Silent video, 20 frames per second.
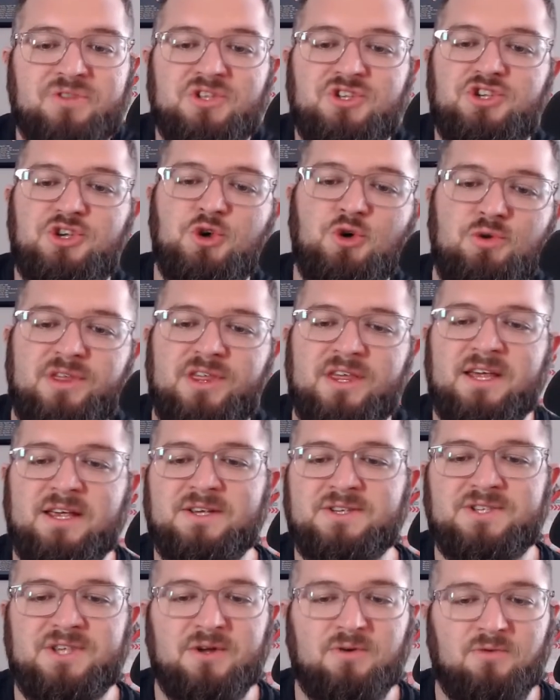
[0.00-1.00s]
Two
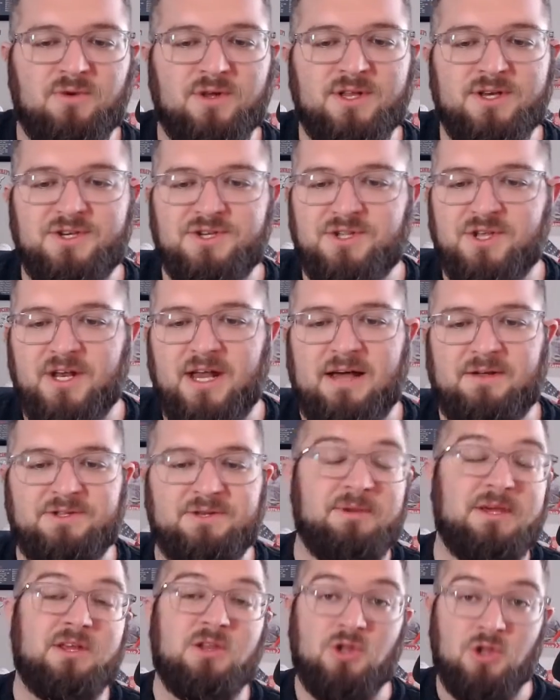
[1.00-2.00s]
things that really stood out
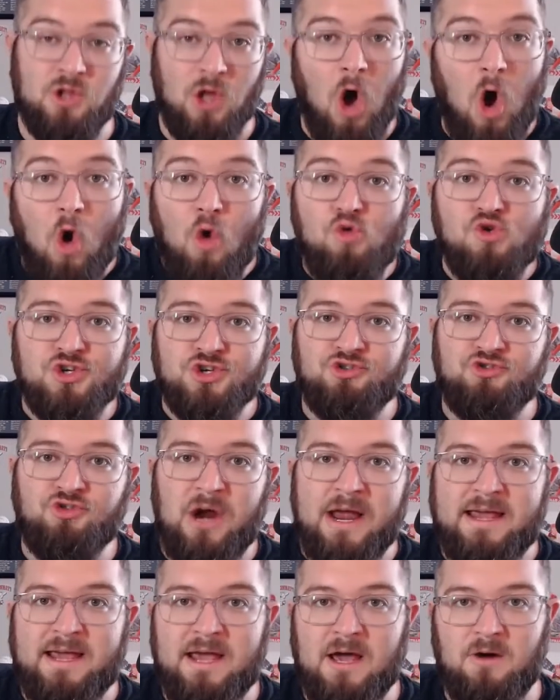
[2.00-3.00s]
to me: low
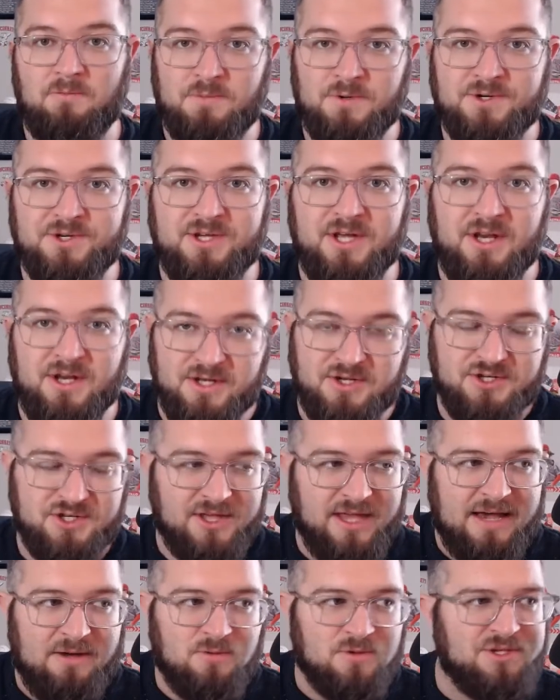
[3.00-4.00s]
strikeout percentage,
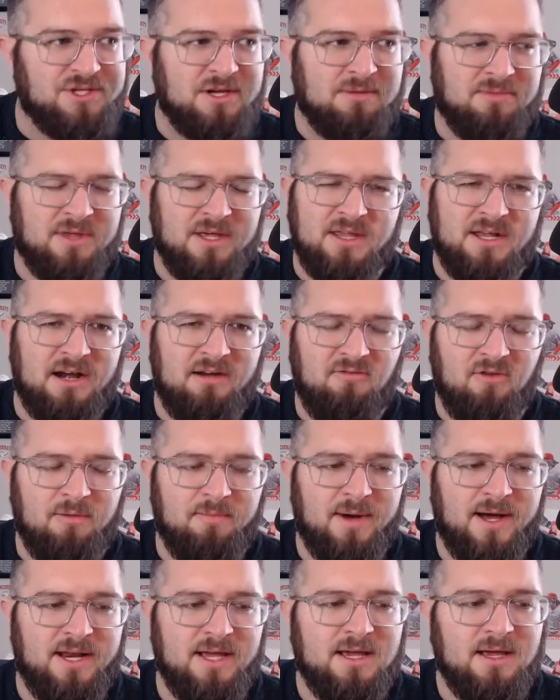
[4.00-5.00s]
and that was something that
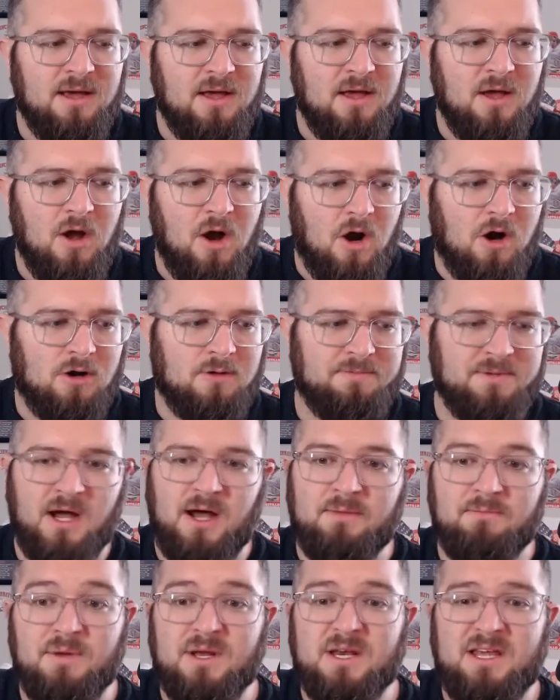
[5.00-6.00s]
everybody harped
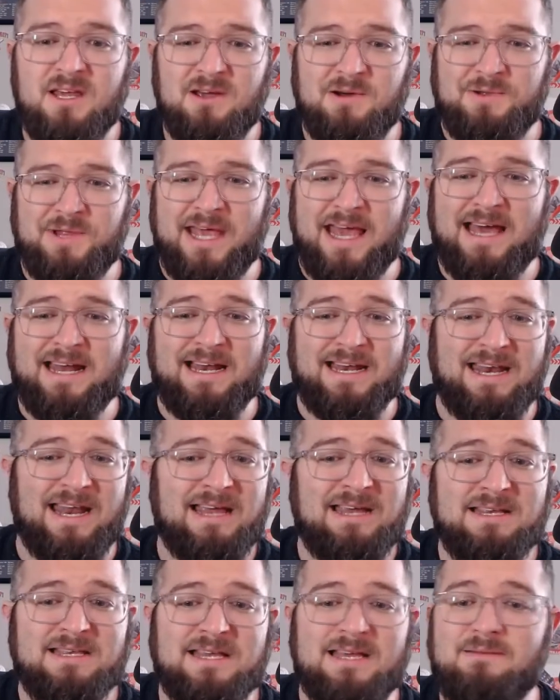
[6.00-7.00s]
on, but he only had a
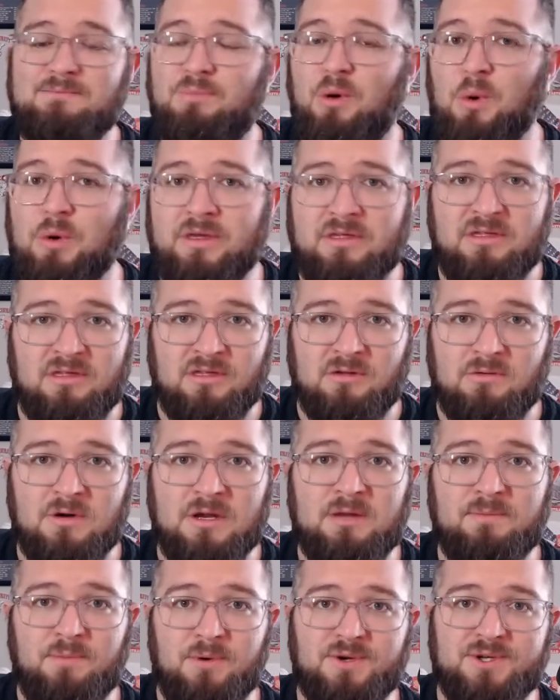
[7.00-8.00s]

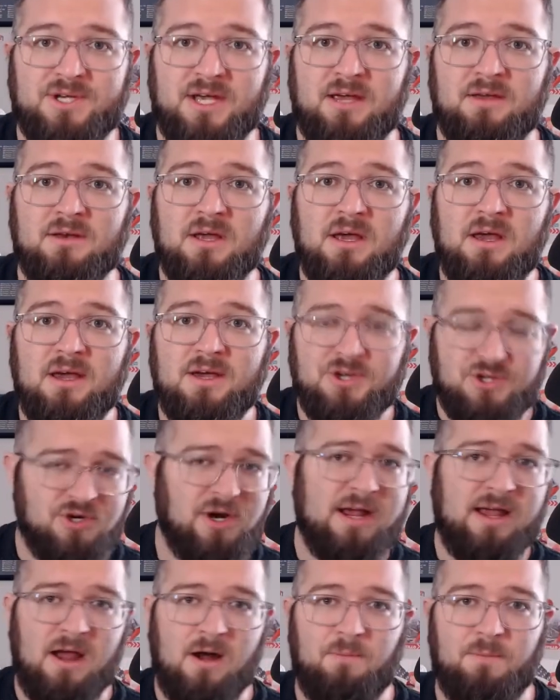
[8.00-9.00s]
19.3%
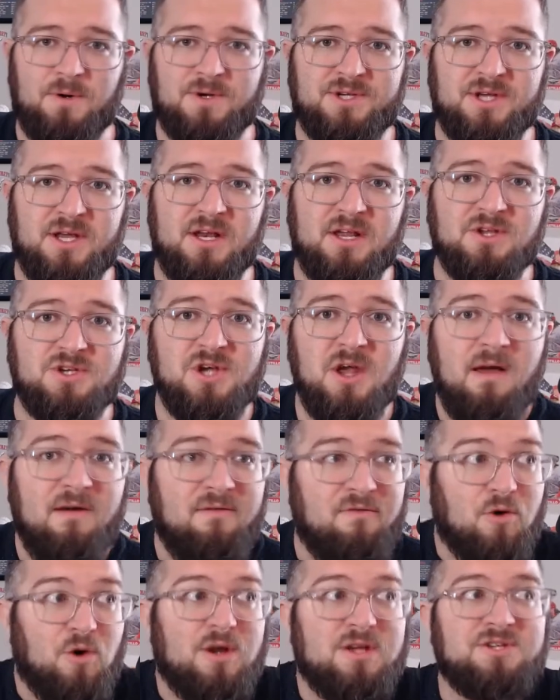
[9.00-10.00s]
strikeout percentage.
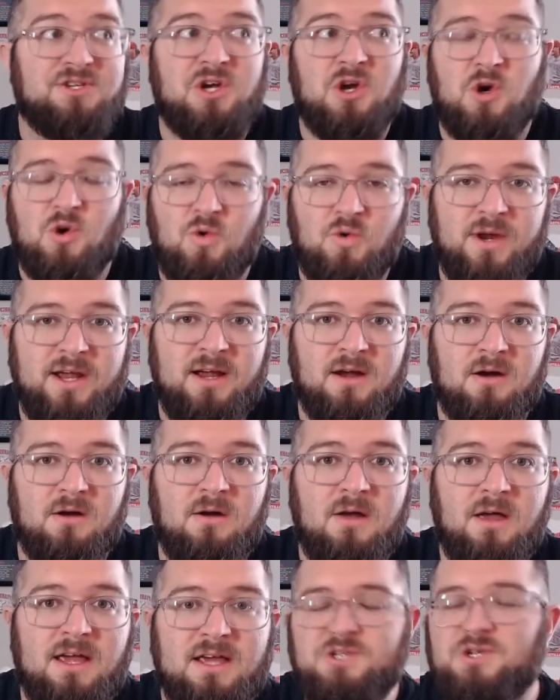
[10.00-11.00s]
For his
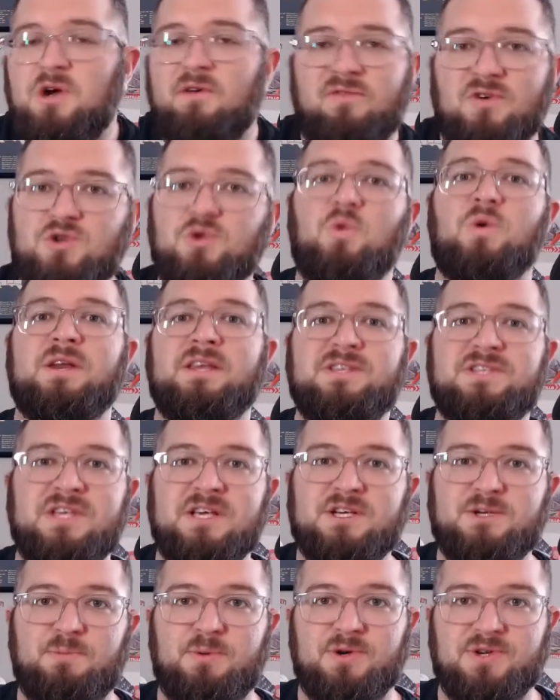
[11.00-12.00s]
career, he's over
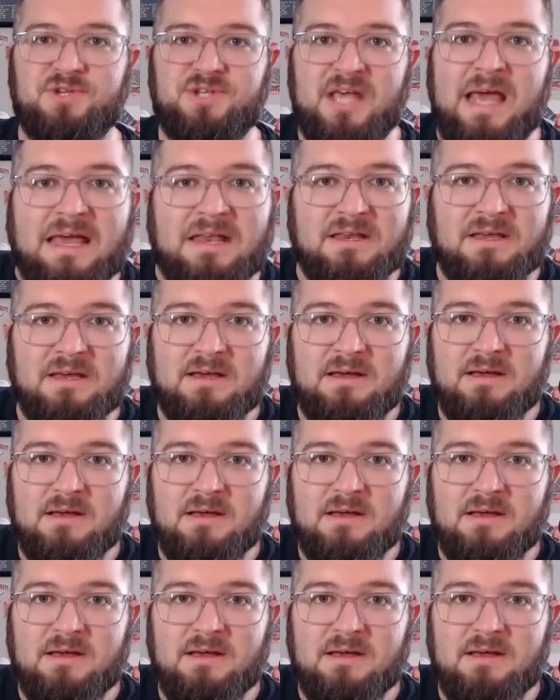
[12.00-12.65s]
26%.